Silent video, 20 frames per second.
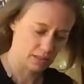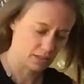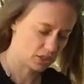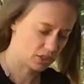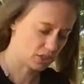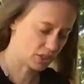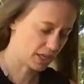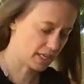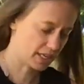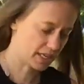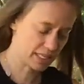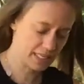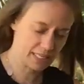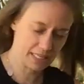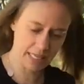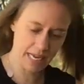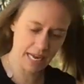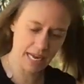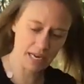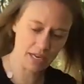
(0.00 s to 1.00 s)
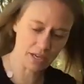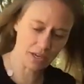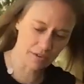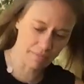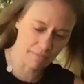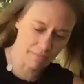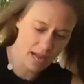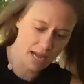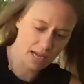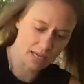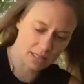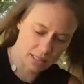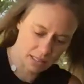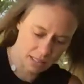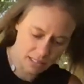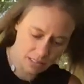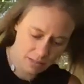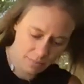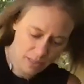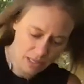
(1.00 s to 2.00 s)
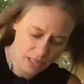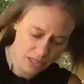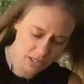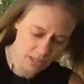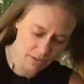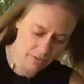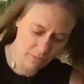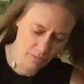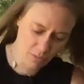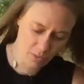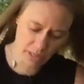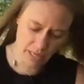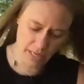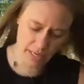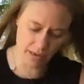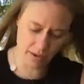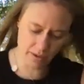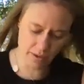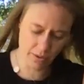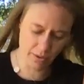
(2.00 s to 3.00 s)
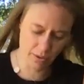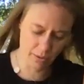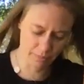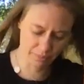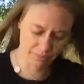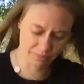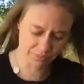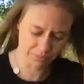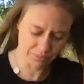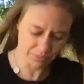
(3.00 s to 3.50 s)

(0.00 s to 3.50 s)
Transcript: Try to contain your mess, especially from working at home.